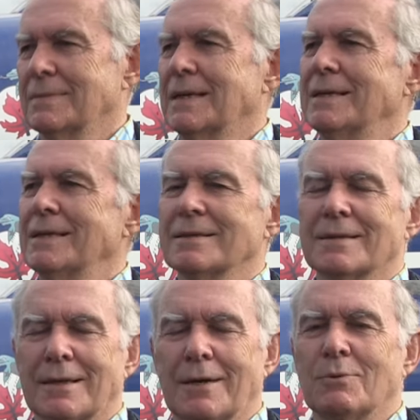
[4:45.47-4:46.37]
idiot
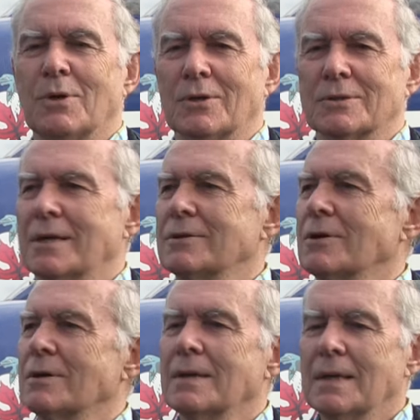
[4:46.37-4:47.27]
that I was, I
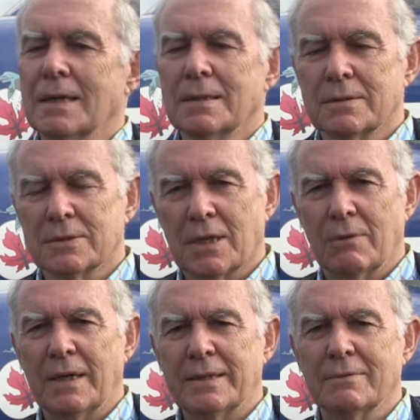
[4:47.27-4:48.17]
thought,
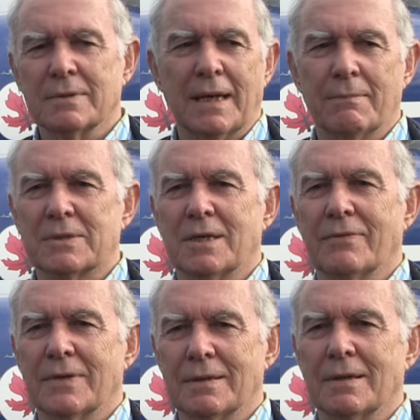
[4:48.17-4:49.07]
so I don't get
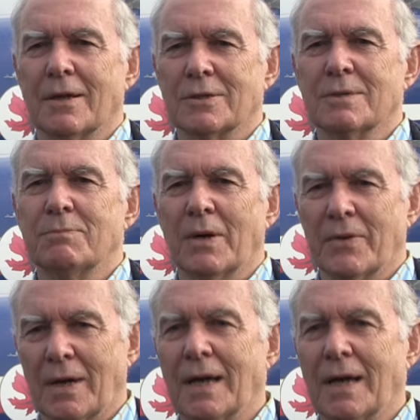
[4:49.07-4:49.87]
myself in lots of bother,